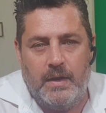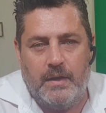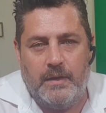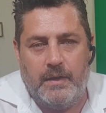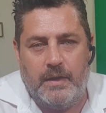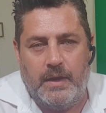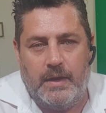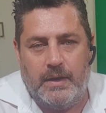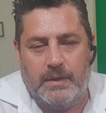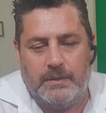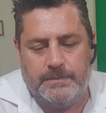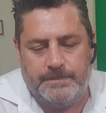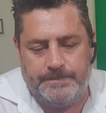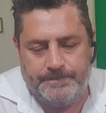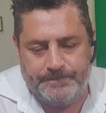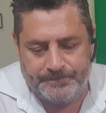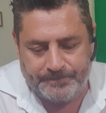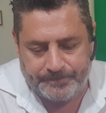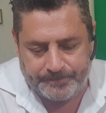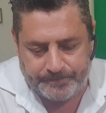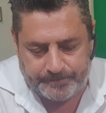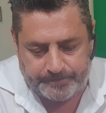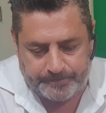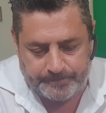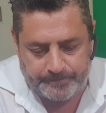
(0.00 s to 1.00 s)
Now,
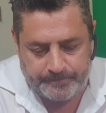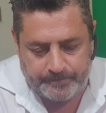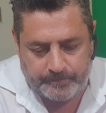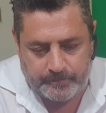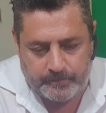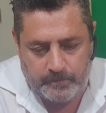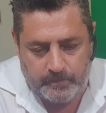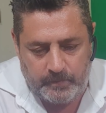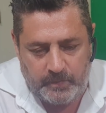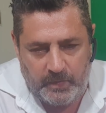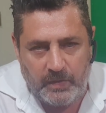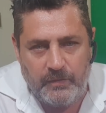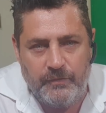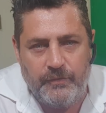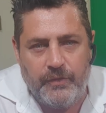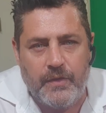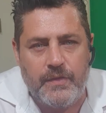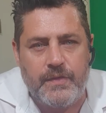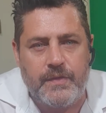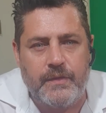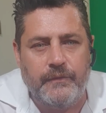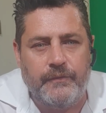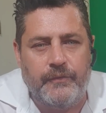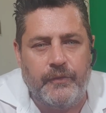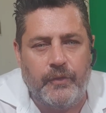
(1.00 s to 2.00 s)

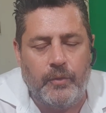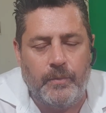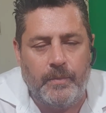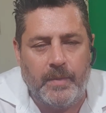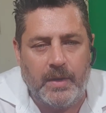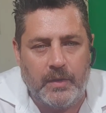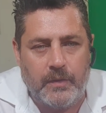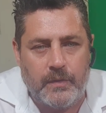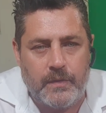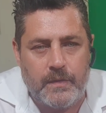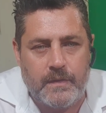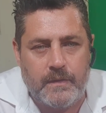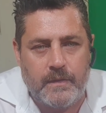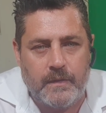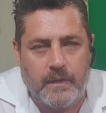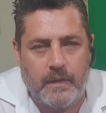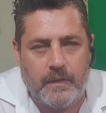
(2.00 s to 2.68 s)
first and foremost,